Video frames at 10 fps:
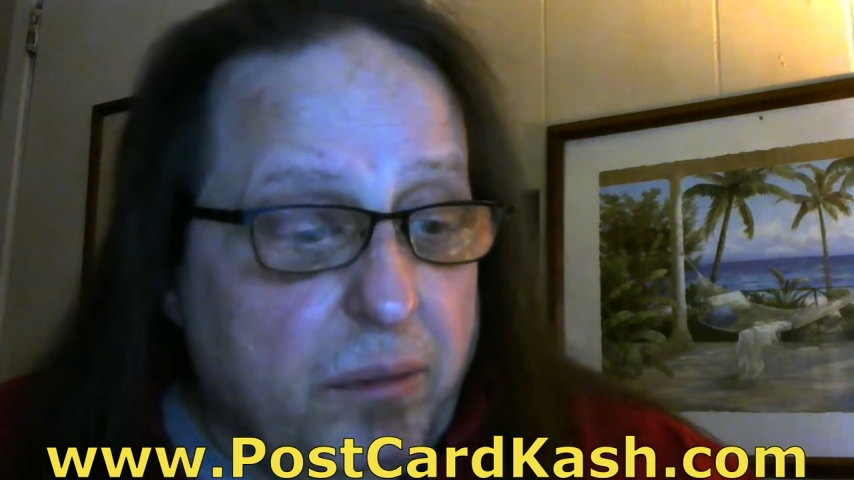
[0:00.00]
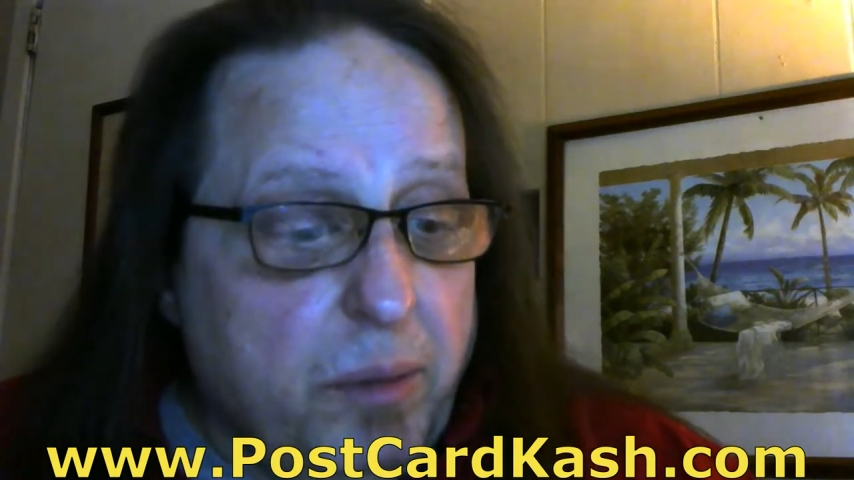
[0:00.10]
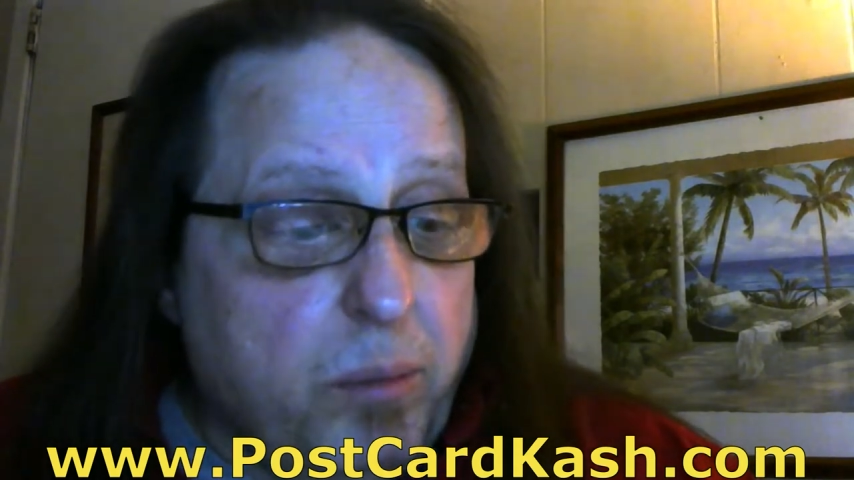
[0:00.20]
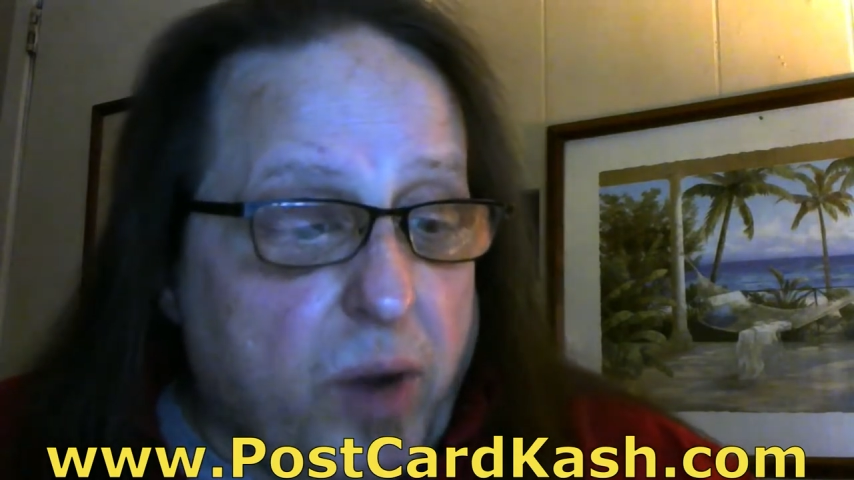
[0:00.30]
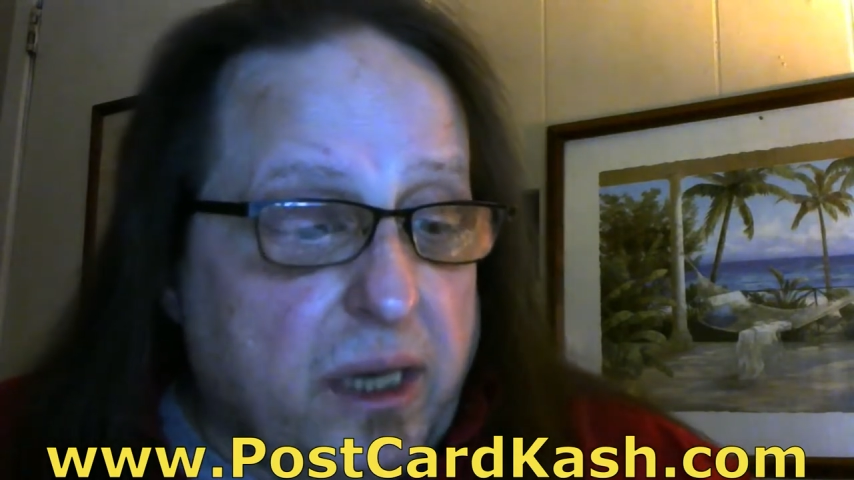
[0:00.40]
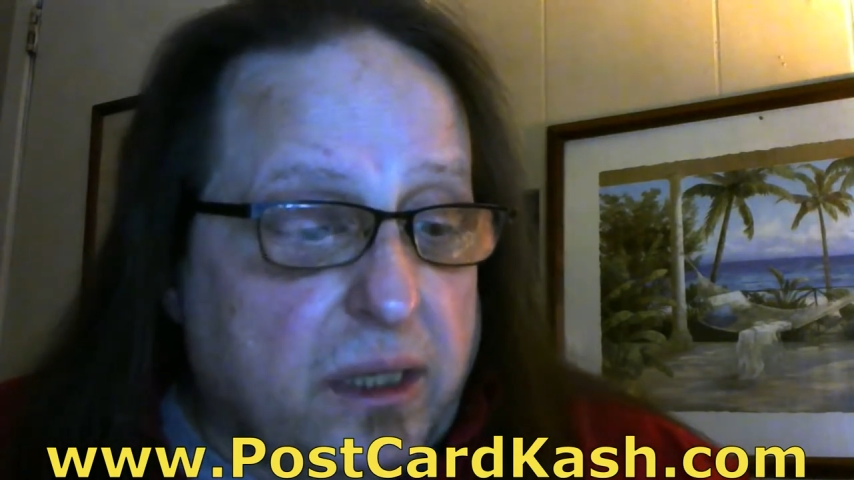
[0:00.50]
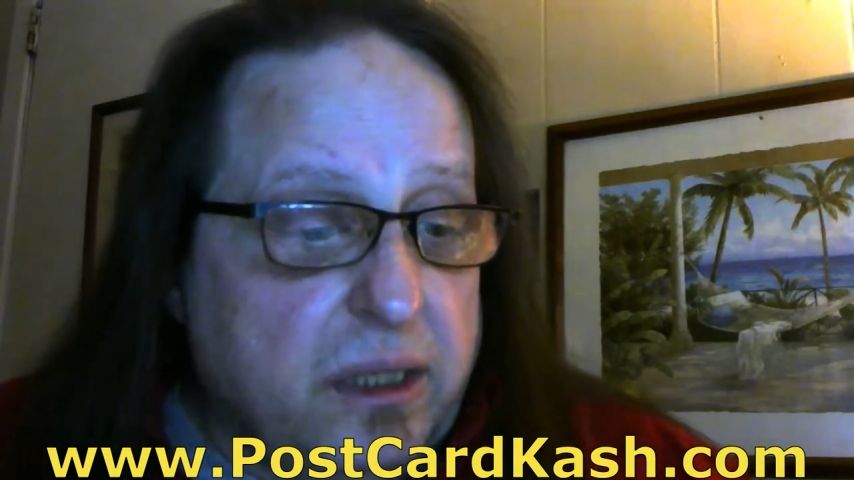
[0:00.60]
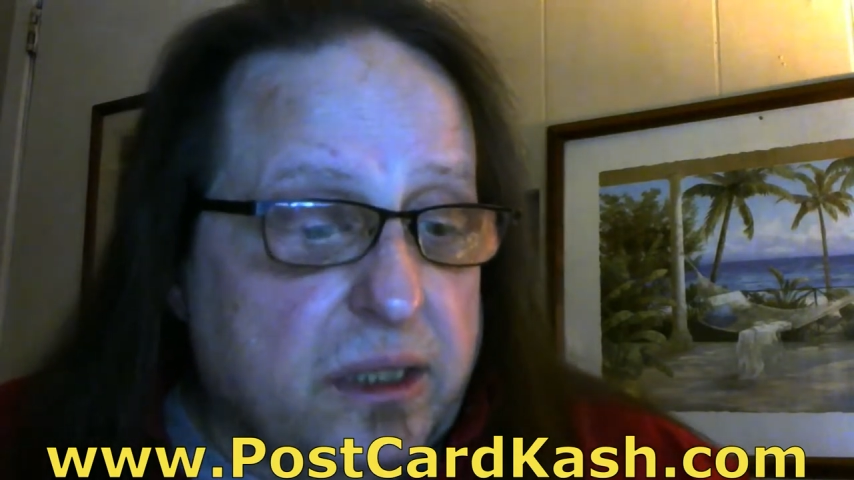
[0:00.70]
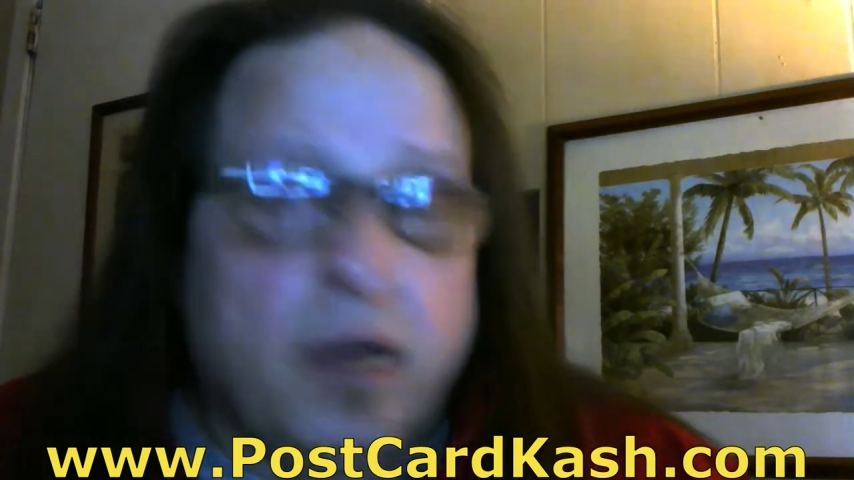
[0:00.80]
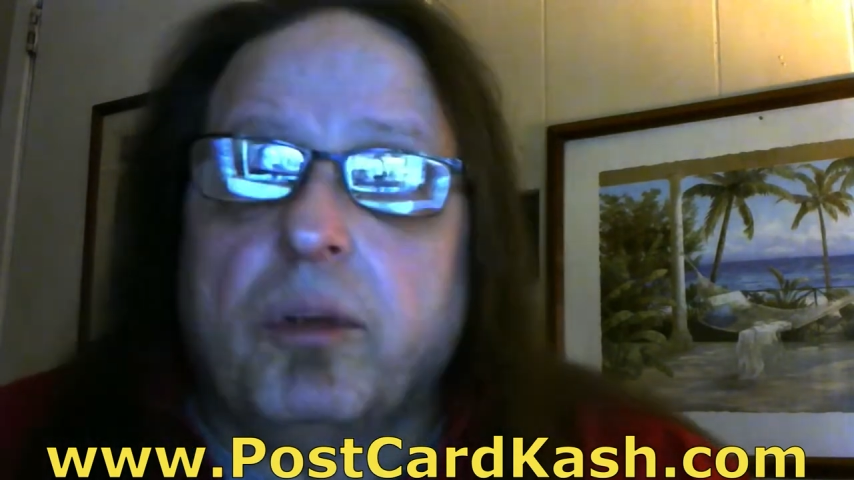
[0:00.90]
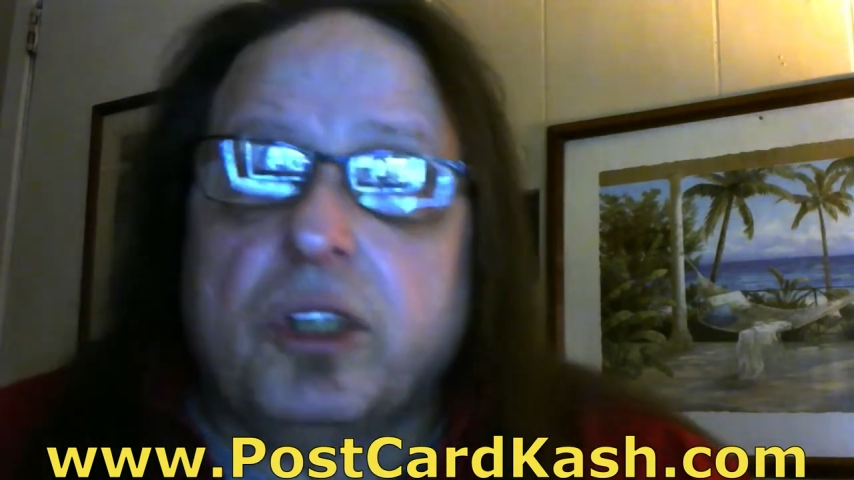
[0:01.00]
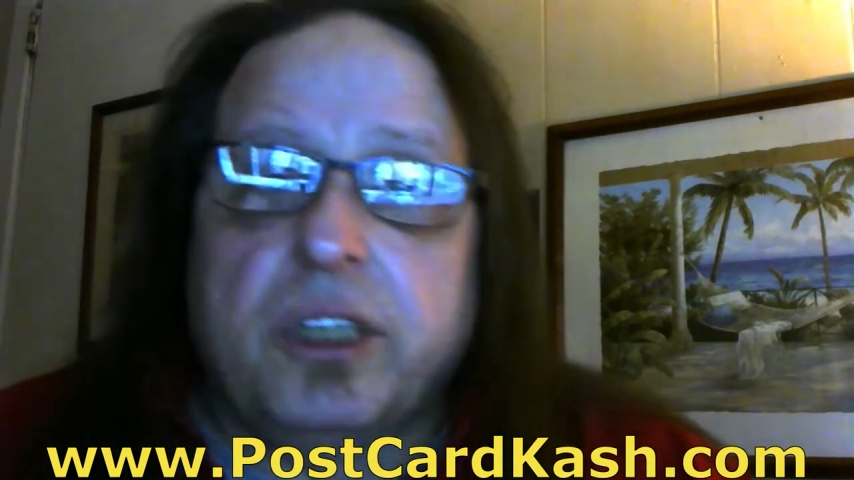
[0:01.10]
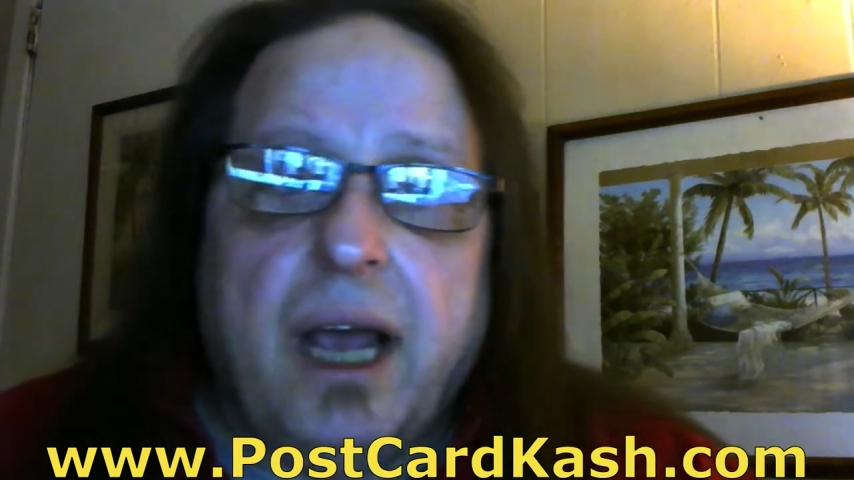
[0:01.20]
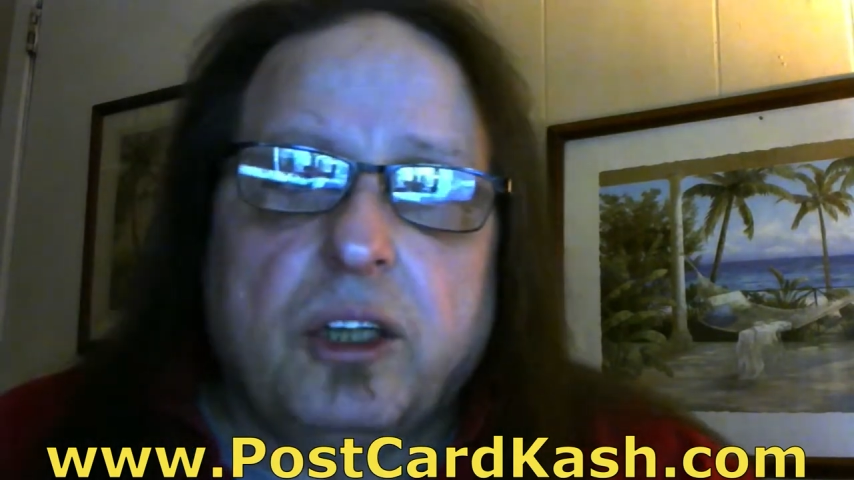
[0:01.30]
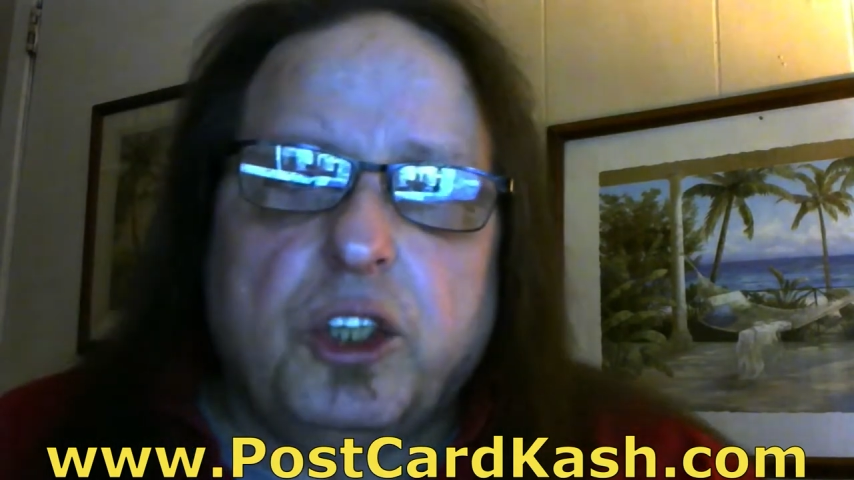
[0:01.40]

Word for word: me break these numbers down